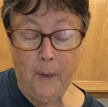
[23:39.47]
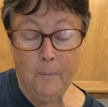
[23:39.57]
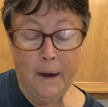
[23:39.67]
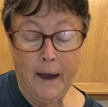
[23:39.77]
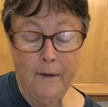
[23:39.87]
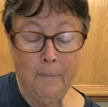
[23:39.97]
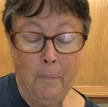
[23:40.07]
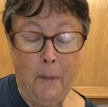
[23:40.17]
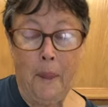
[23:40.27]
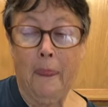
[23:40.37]
But
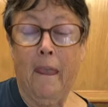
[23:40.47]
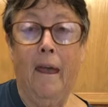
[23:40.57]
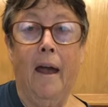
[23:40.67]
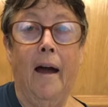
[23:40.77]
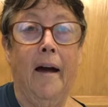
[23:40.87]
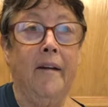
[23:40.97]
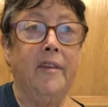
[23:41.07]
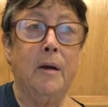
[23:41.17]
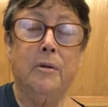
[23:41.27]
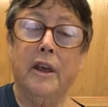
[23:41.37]
uh,
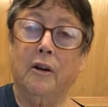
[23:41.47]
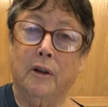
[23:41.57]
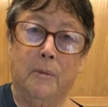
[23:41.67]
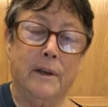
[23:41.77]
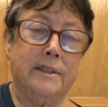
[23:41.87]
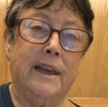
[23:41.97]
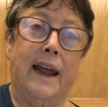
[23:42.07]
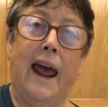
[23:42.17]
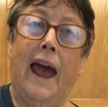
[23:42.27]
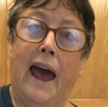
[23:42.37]
they were the only ones that
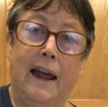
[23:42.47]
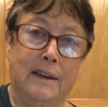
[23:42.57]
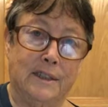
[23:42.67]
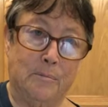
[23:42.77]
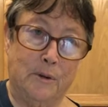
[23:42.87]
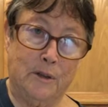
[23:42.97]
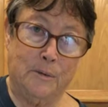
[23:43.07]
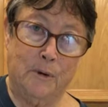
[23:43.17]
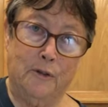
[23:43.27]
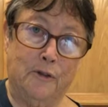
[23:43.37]
had a
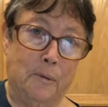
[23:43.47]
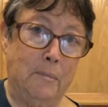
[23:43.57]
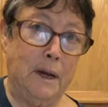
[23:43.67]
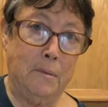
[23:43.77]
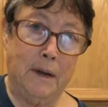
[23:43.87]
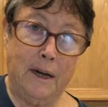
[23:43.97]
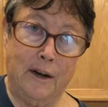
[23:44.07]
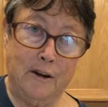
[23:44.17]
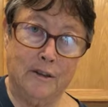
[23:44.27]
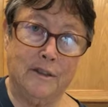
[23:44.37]
submersible for many, many
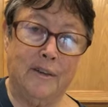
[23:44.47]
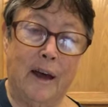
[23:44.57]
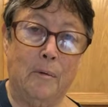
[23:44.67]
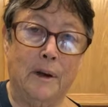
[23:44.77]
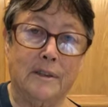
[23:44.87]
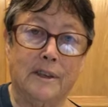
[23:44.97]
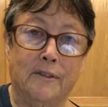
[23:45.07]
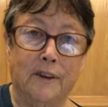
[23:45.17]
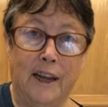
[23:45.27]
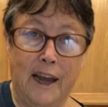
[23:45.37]
years that was
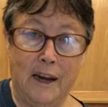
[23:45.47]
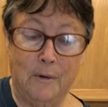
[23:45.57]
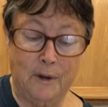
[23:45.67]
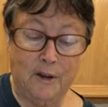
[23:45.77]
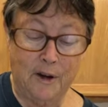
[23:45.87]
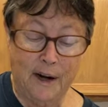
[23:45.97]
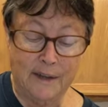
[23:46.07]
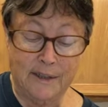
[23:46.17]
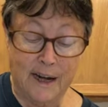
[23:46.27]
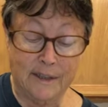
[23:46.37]
affiliated with the
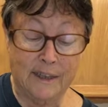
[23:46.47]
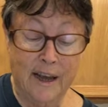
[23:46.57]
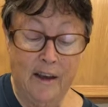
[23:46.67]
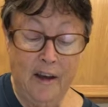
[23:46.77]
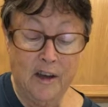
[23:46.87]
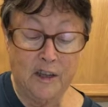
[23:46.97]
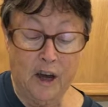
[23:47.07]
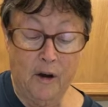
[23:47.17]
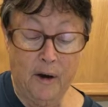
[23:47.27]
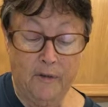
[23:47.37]
United States.
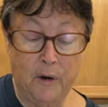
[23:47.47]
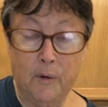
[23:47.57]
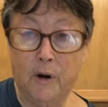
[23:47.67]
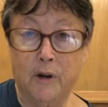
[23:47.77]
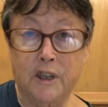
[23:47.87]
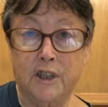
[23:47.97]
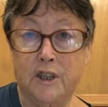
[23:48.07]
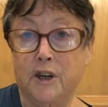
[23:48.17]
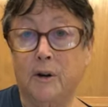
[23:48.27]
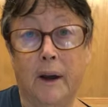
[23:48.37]
So if you were going to
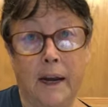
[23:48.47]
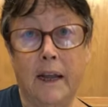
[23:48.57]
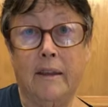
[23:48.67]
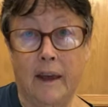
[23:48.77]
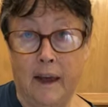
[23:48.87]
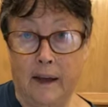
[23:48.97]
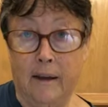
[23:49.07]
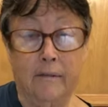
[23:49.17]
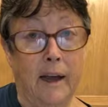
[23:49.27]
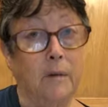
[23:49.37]
do anything
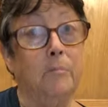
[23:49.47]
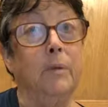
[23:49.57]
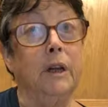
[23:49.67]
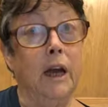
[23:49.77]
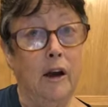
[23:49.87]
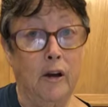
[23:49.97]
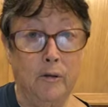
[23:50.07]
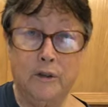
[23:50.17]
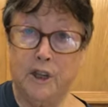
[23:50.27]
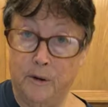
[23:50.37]
like
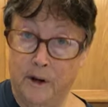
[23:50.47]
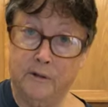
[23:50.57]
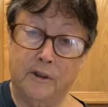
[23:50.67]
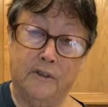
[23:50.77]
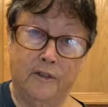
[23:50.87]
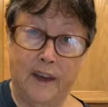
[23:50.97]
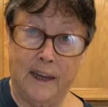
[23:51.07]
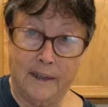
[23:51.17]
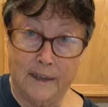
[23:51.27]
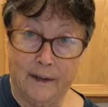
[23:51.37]
below 200
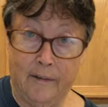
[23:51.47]
feet,